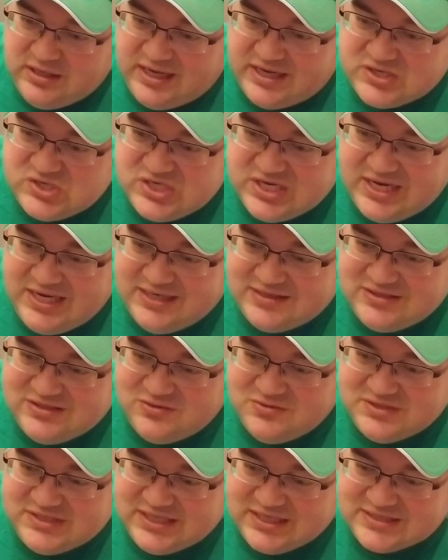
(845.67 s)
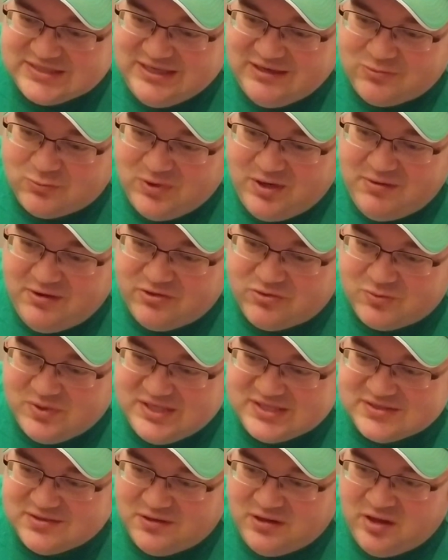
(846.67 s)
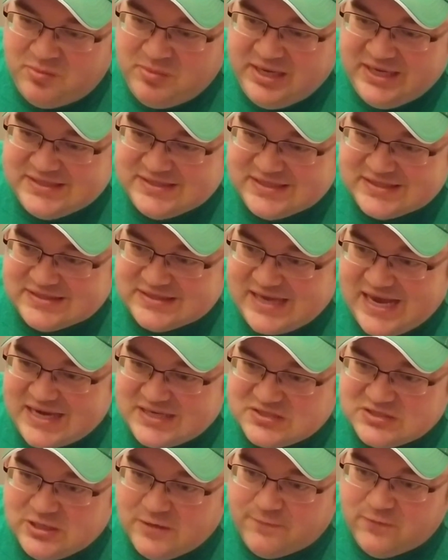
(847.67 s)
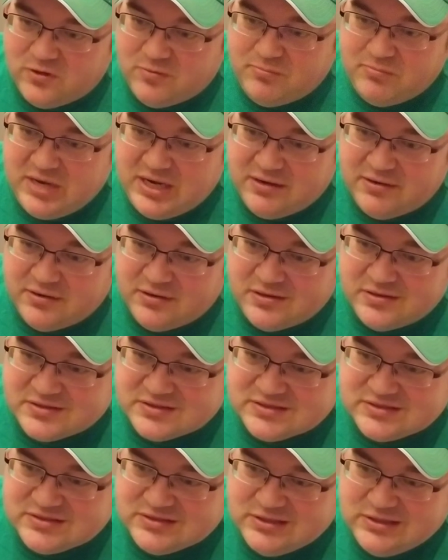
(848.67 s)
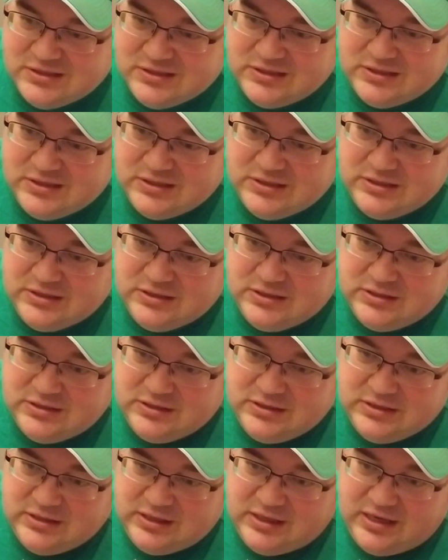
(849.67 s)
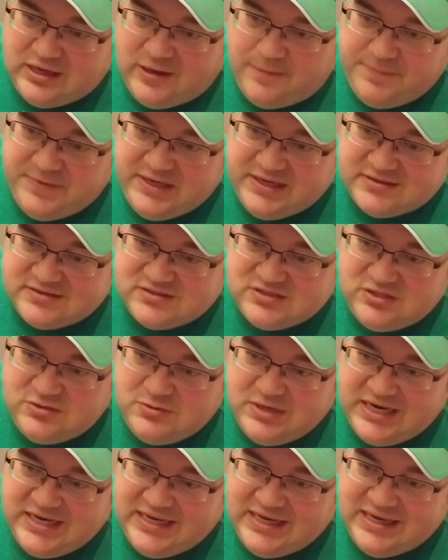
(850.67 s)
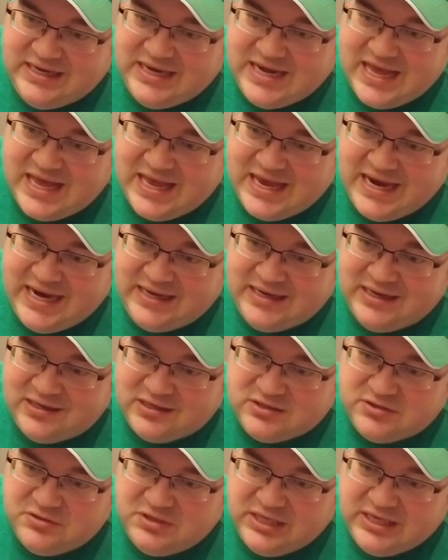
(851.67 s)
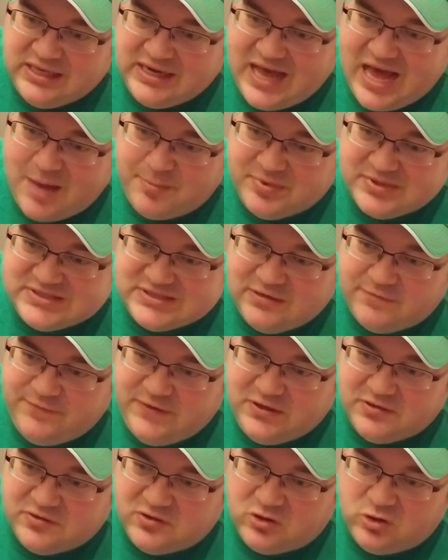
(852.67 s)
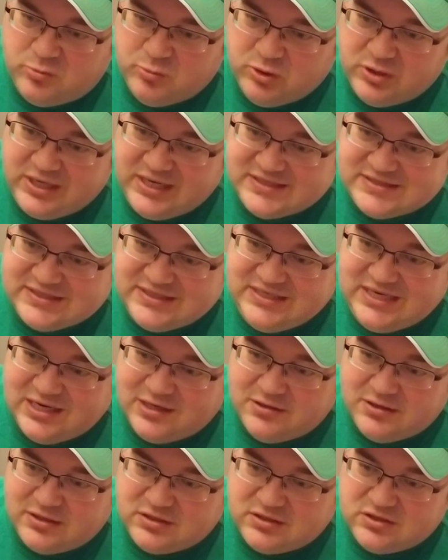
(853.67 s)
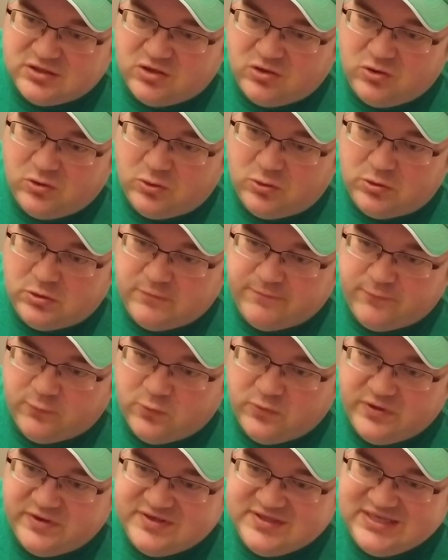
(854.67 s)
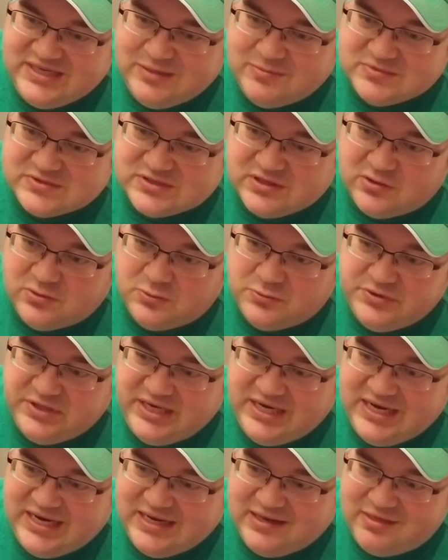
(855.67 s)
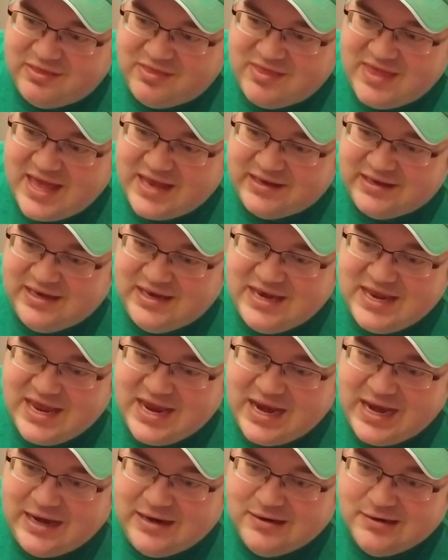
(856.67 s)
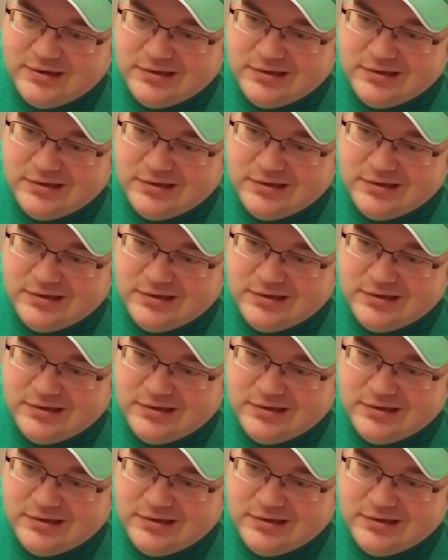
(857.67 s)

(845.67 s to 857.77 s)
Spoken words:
Shed hit 263 with 3 stolen bases last year for the Mariners. He hit 289, including an opposite field homer against Garrett Cole for the team's only hit that day.